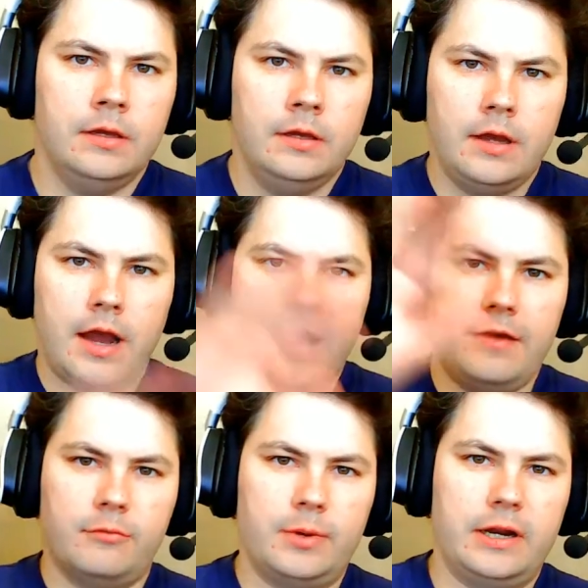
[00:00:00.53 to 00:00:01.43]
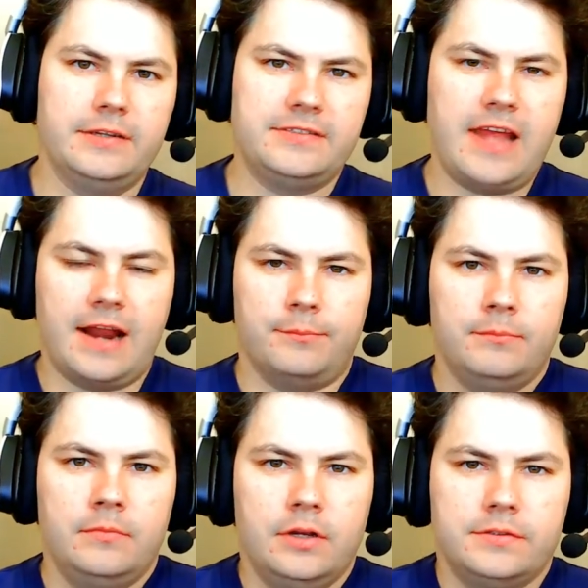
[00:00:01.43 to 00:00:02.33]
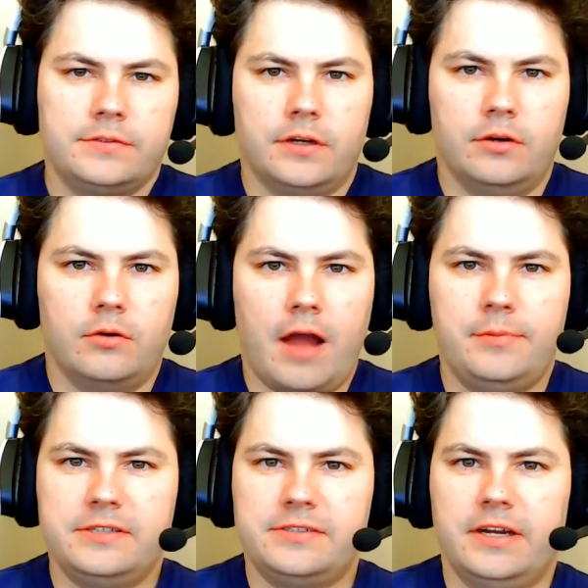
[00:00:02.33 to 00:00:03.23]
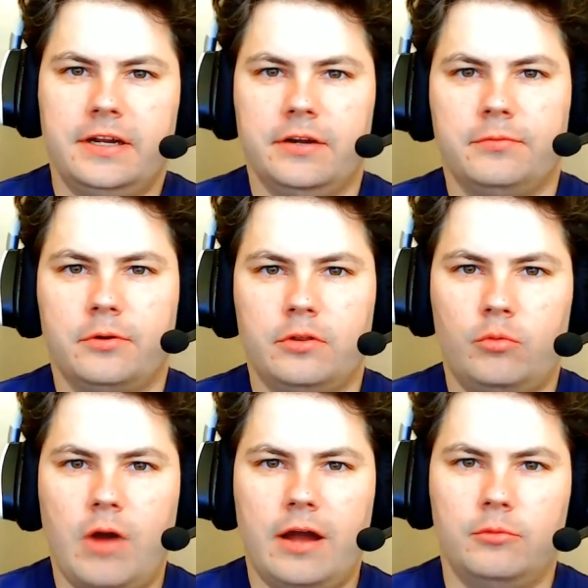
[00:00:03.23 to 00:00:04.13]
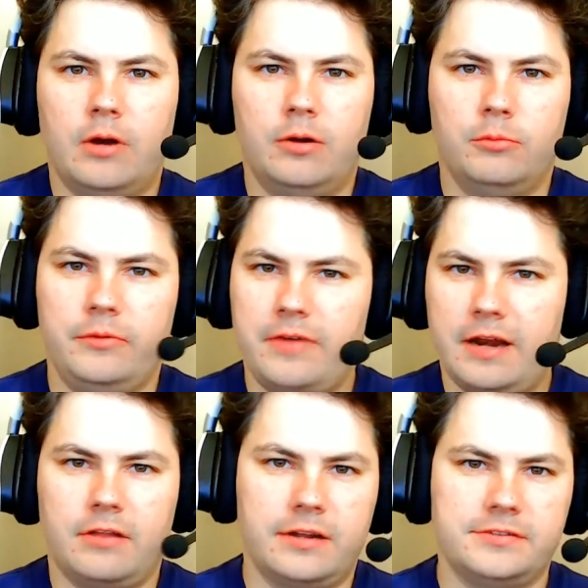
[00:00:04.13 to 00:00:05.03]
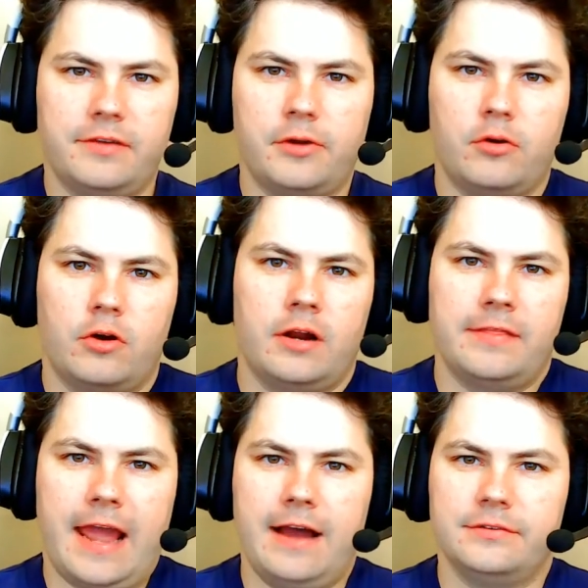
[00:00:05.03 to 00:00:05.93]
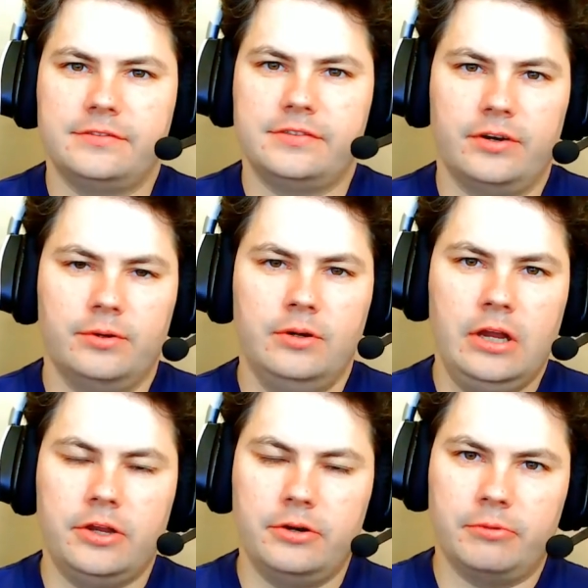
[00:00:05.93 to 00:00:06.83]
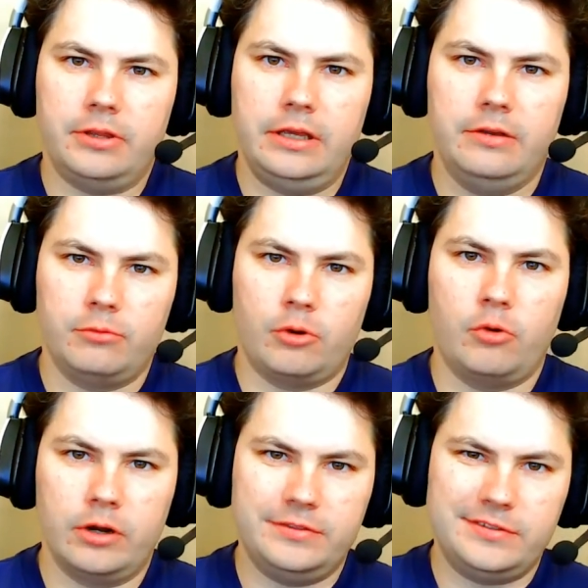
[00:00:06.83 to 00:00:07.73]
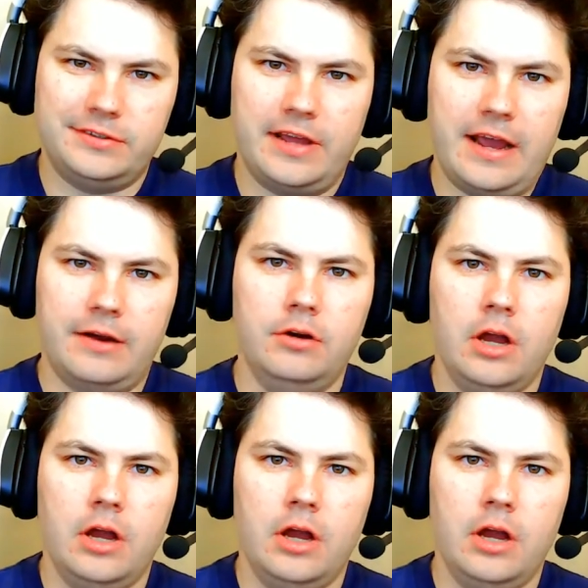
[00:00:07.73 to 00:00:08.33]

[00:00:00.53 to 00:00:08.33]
Hi everybody, it's Datum. So I've been sitting here for a little while. Well, we've had a lot of stuff going on in the house, so couldn't really record until now.